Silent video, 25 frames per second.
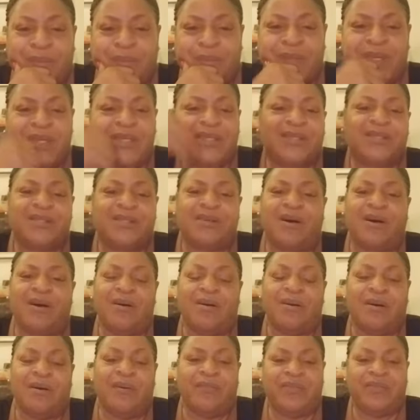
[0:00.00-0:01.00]
It's
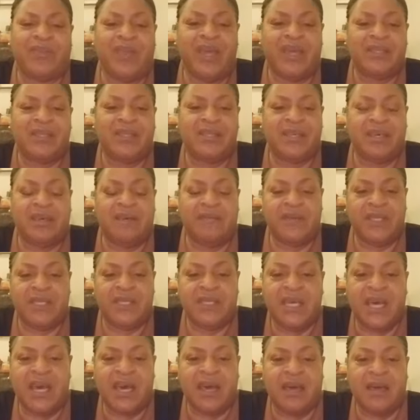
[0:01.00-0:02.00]
doggone Thanksgiving
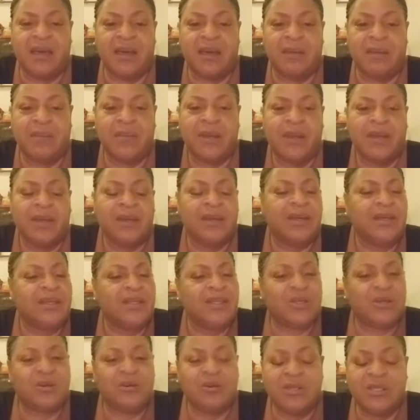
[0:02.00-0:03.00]
time. It's
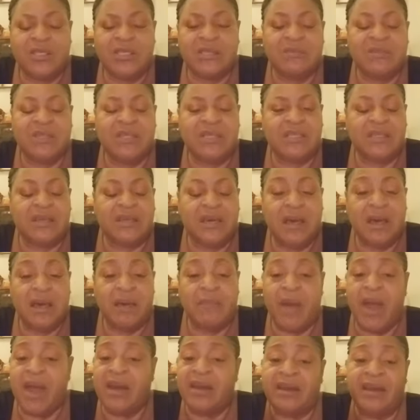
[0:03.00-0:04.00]
Christmas time.
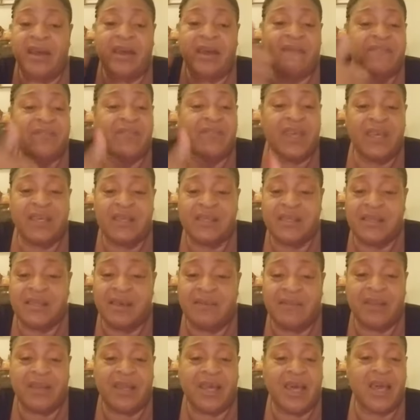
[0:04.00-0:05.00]
I didn't have
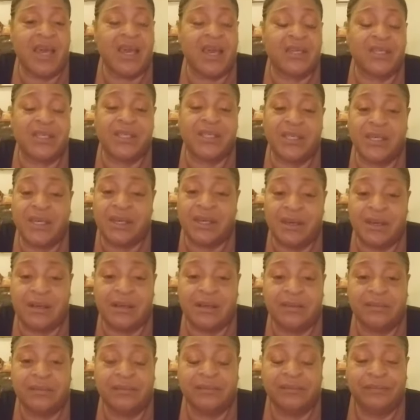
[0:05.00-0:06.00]
Thanksgiving last year.
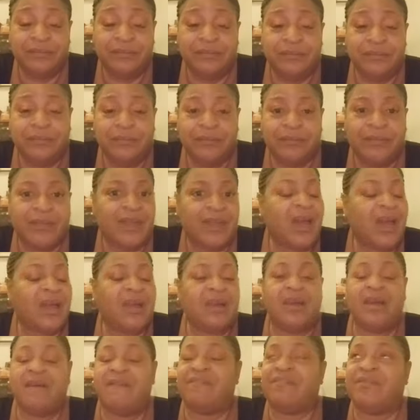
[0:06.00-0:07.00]
I didn't
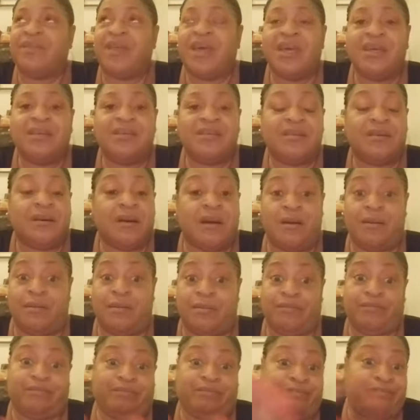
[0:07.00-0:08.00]
have
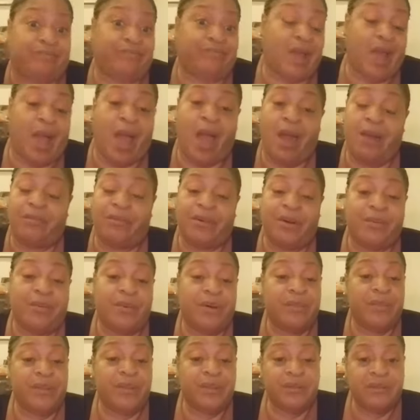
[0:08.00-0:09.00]
I don't know what
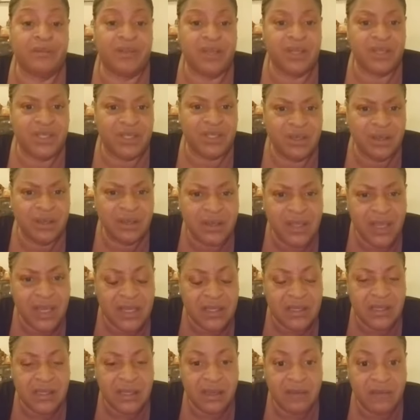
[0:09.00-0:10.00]
I'm going to do this year
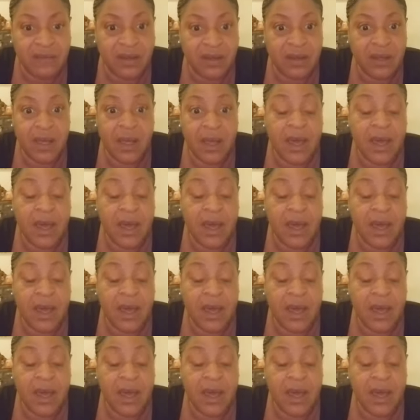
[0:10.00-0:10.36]
Thanksgiving.